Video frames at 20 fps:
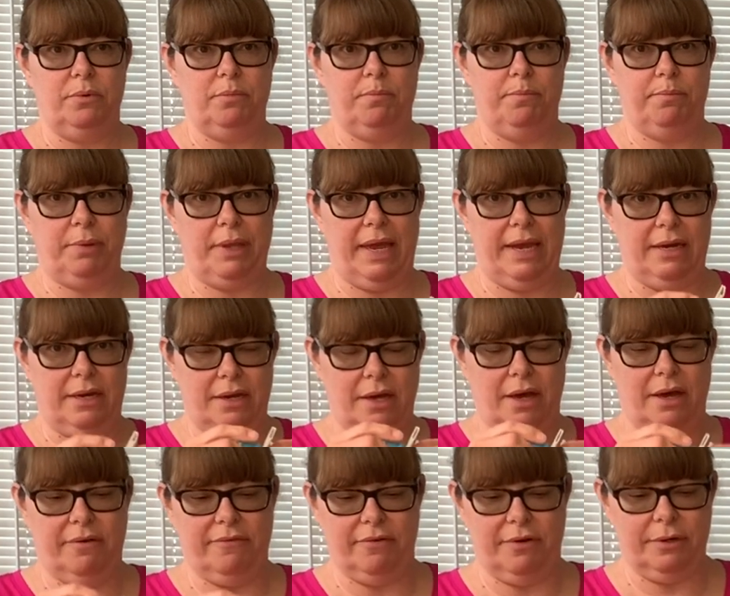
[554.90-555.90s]
blade
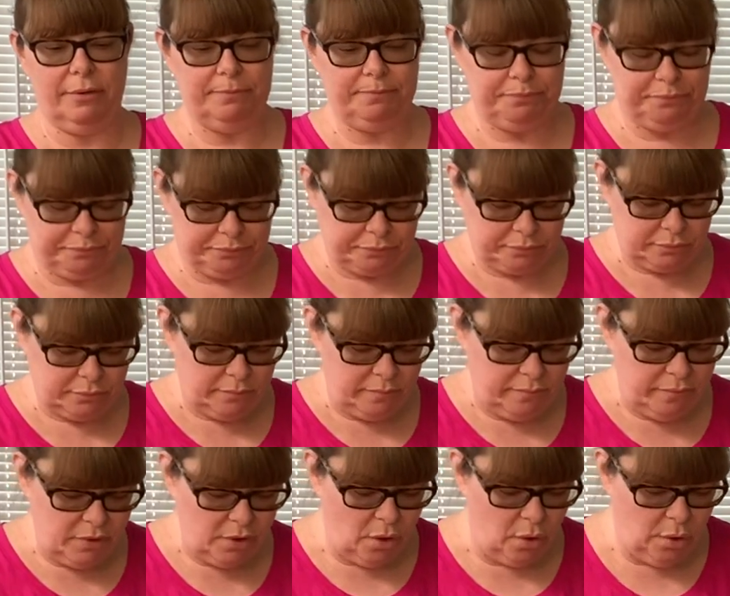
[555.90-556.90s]
cover
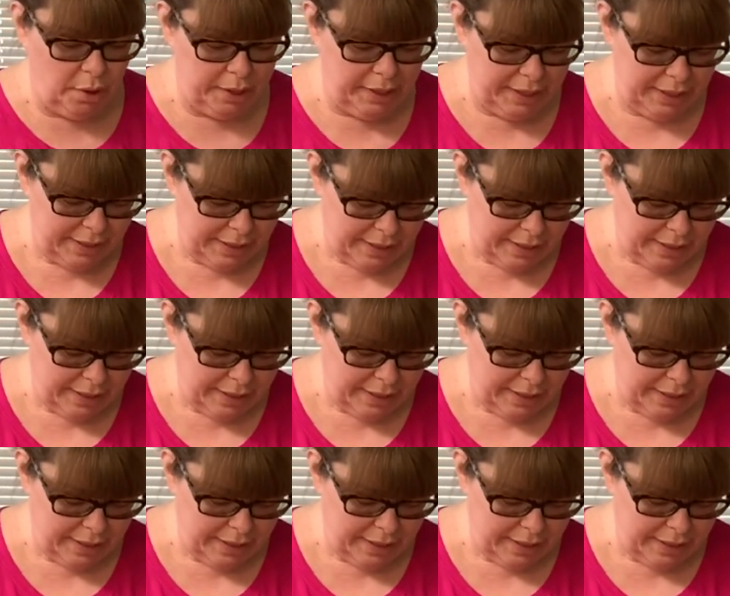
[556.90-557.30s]
on it.